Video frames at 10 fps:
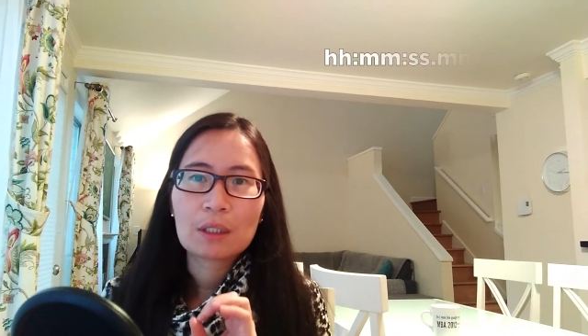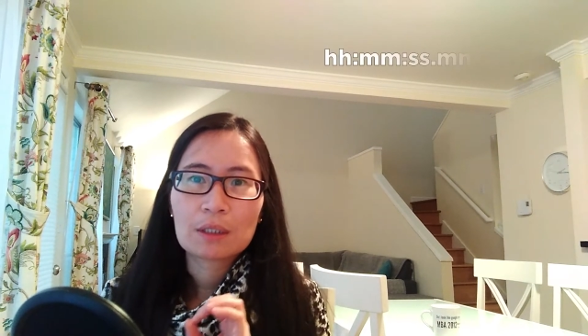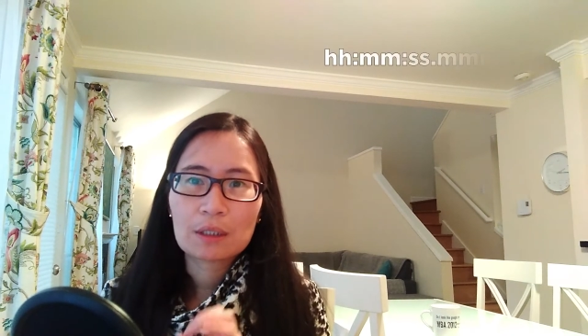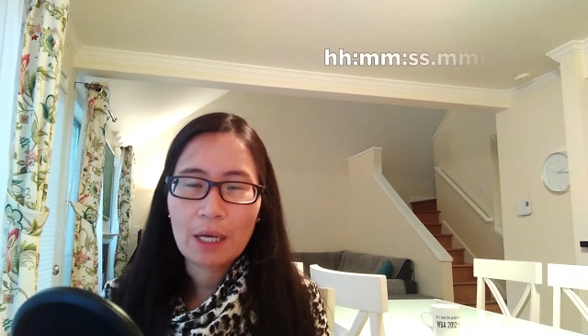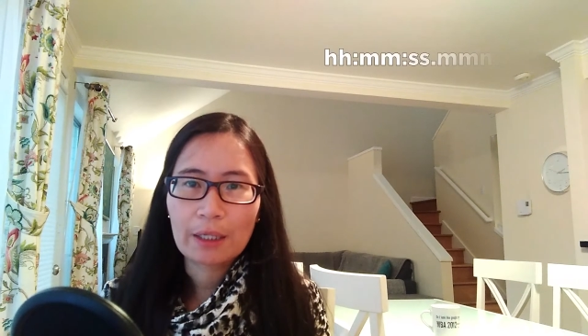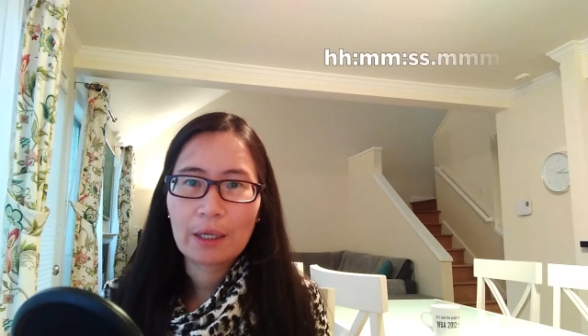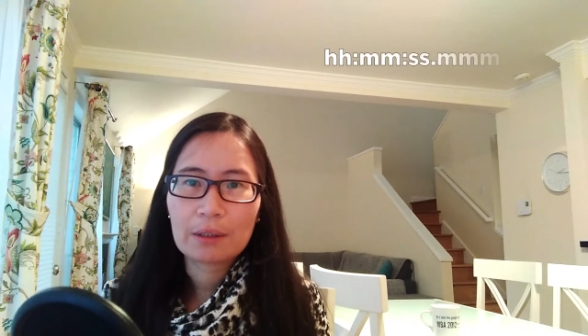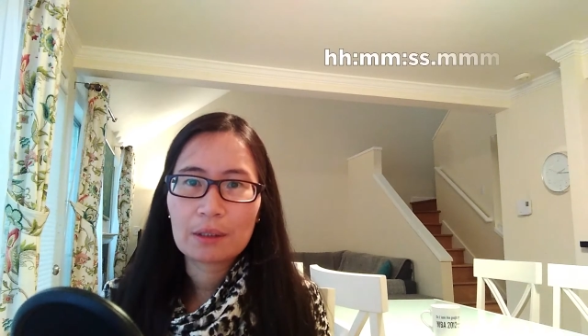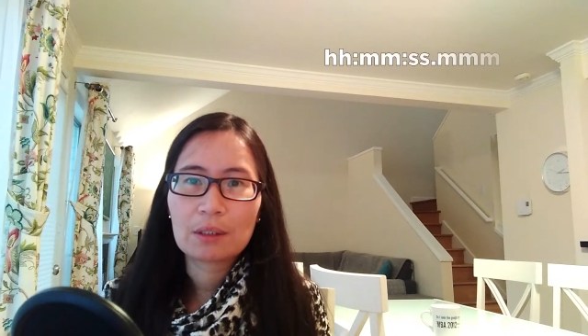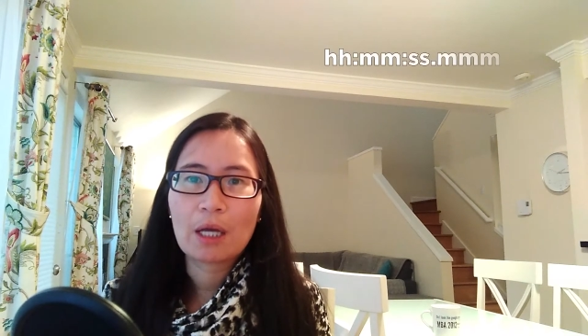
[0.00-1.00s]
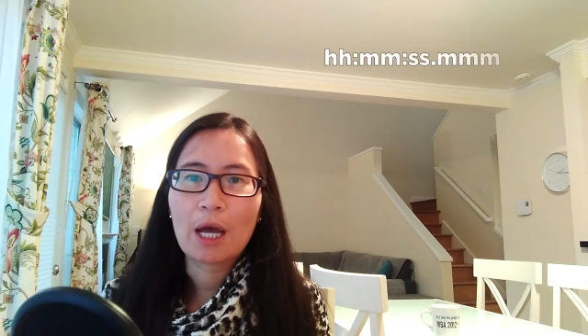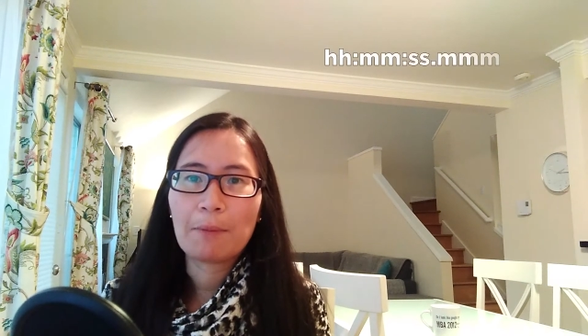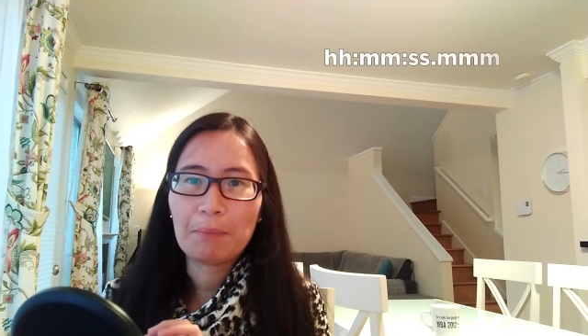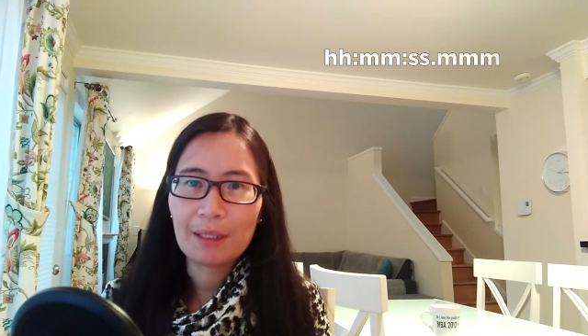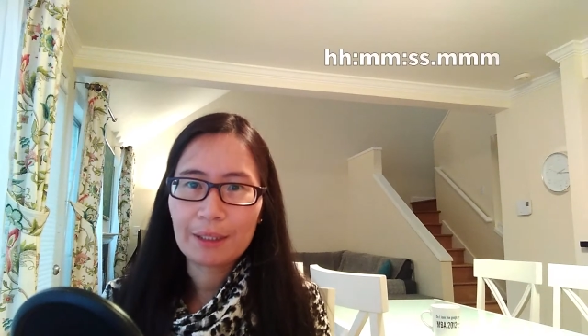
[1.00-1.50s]
seconds,
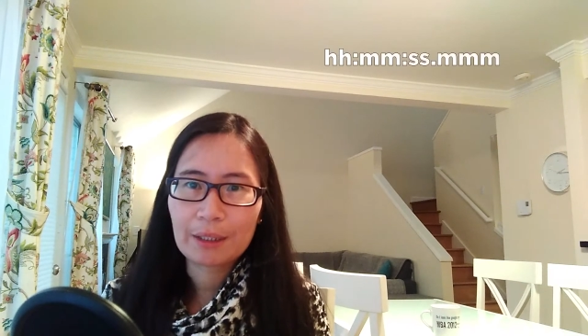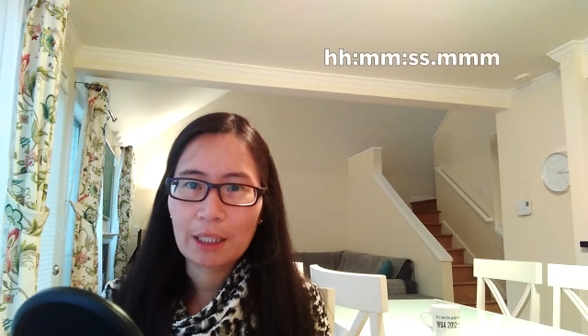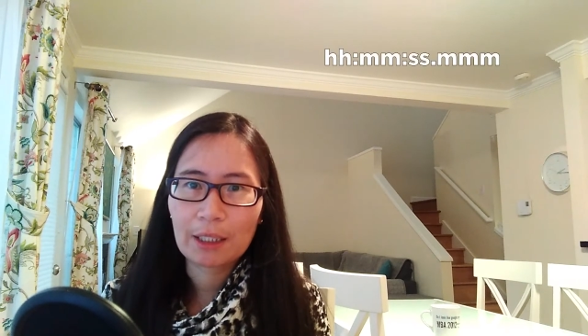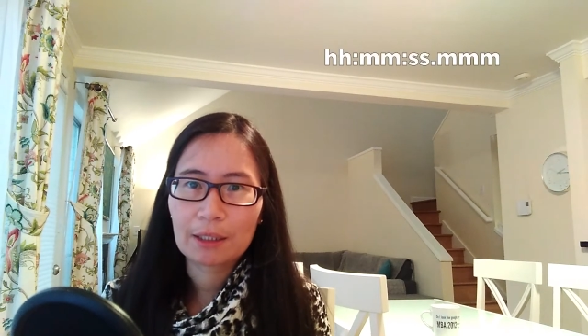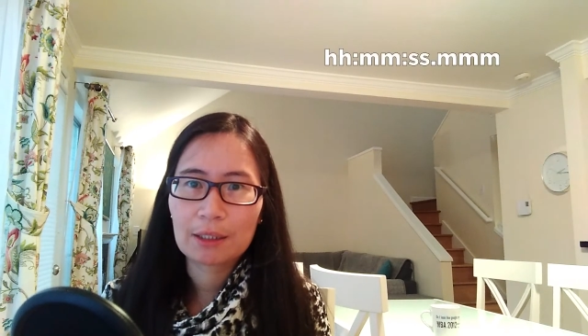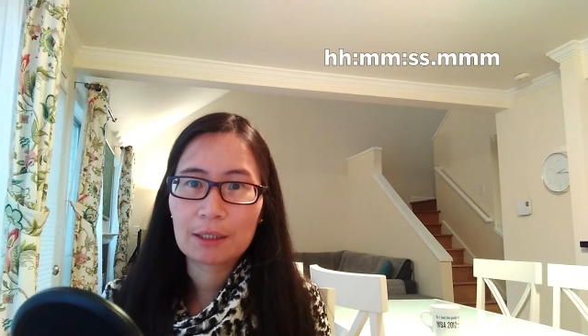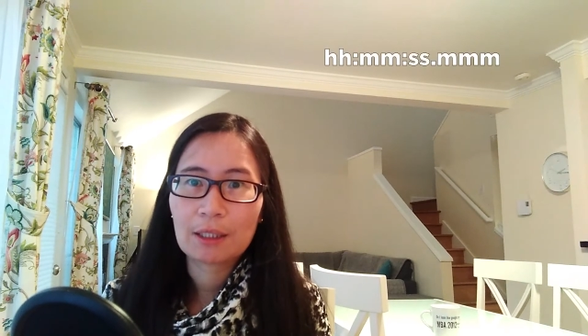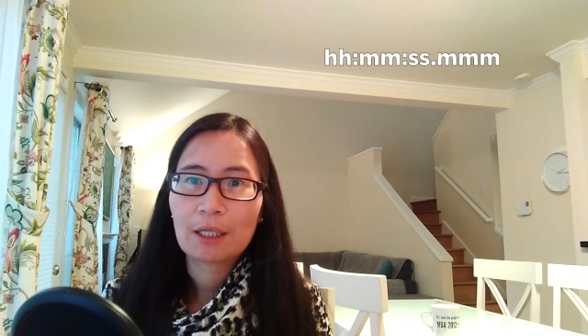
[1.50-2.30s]
and milliseconds.